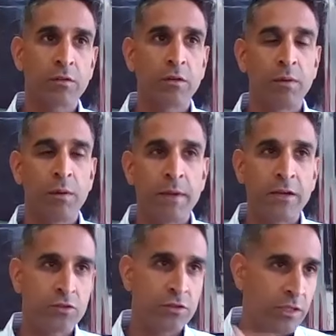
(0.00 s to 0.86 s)
could be
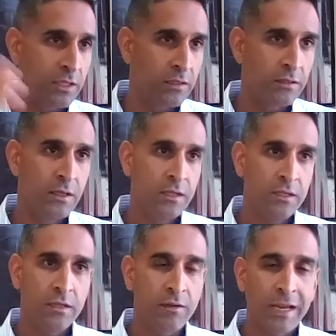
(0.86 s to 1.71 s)
measured in,
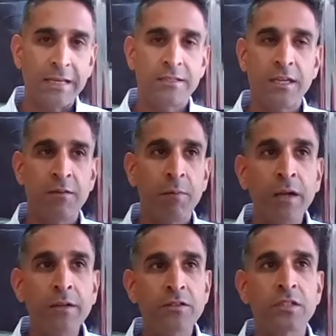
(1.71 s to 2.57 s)
18
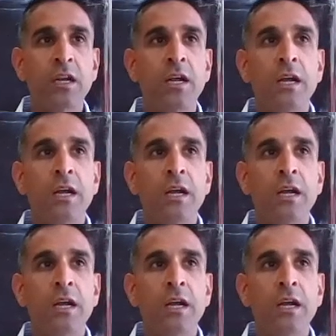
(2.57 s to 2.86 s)
months.